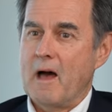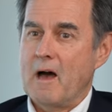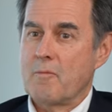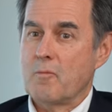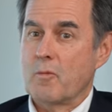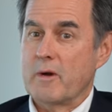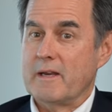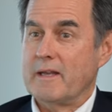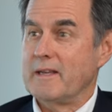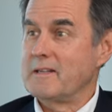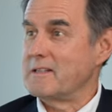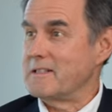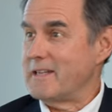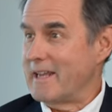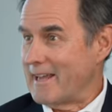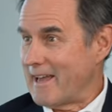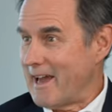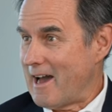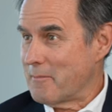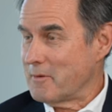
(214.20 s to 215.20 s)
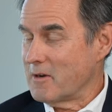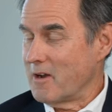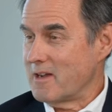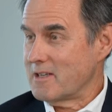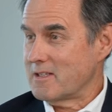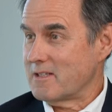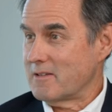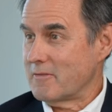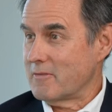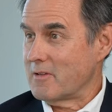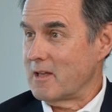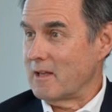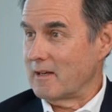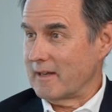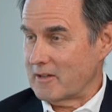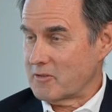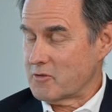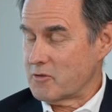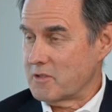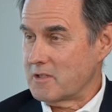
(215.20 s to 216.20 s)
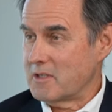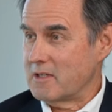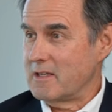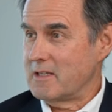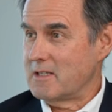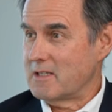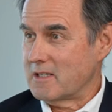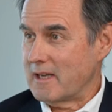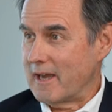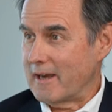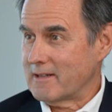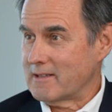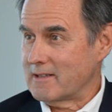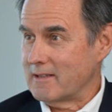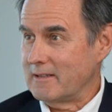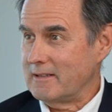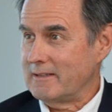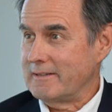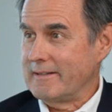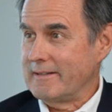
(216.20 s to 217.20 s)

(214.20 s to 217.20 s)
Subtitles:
We need to decarbonise the electricity sector.